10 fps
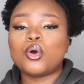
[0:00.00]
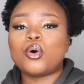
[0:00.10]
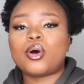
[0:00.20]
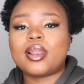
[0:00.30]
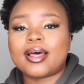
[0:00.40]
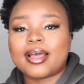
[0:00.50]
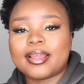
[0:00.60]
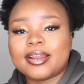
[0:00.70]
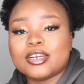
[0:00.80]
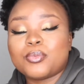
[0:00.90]

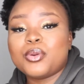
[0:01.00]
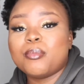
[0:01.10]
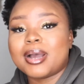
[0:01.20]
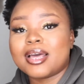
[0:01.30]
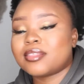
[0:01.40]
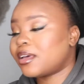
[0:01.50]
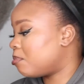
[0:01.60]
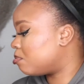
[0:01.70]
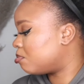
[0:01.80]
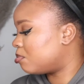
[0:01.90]
online, and when you buy
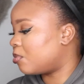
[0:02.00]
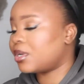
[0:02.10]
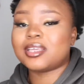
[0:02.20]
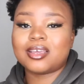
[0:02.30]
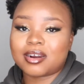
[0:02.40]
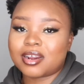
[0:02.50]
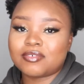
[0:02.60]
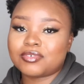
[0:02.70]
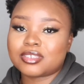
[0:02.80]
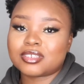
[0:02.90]
them, when they
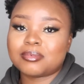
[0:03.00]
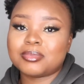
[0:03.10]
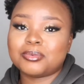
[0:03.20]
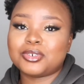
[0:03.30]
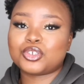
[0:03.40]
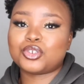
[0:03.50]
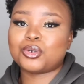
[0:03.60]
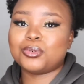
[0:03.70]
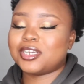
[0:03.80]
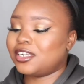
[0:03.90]
arrive, it's something which is
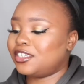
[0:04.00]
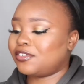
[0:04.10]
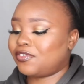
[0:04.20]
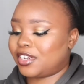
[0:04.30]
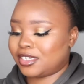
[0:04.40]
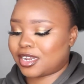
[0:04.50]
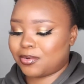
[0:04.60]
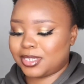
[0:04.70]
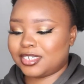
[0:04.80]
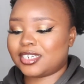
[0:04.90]
totally different. I
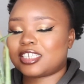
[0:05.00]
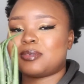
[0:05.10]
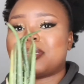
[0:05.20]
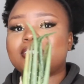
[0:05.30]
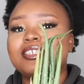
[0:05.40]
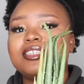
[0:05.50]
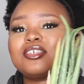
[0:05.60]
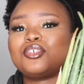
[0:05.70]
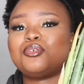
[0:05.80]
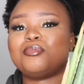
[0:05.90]
wasn't expecting
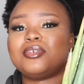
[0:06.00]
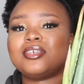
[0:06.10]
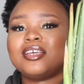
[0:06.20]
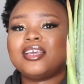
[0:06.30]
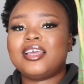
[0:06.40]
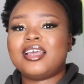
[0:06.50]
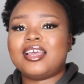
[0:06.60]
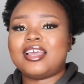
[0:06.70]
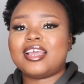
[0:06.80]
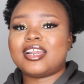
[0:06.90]
this to be
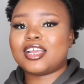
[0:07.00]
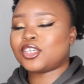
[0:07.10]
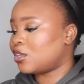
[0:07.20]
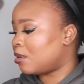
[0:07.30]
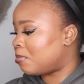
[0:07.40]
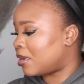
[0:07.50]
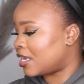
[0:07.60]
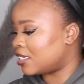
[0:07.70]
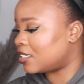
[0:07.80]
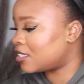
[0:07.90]
an actual
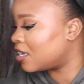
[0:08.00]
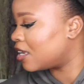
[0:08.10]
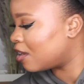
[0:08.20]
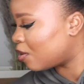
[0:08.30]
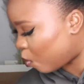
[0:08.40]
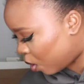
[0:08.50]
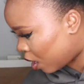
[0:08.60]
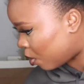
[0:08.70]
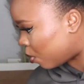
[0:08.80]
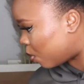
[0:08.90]
plant. Wow.